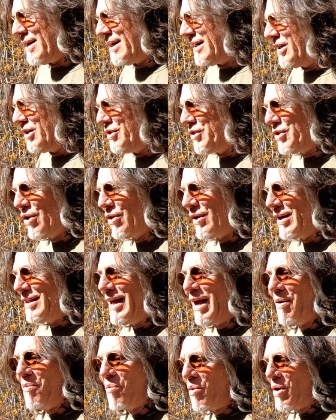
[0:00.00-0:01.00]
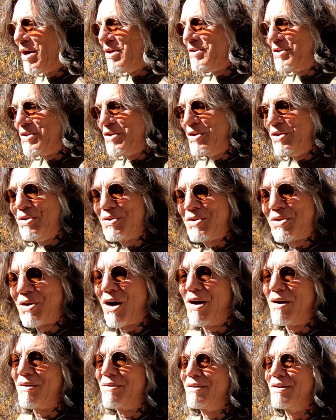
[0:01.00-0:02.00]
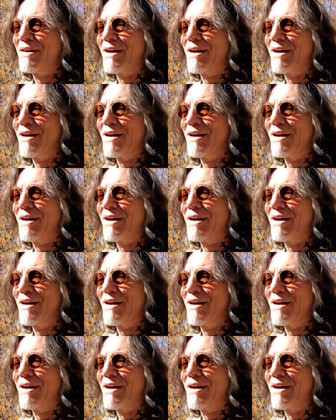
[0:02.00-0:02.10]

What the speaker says: you do it. And then once you start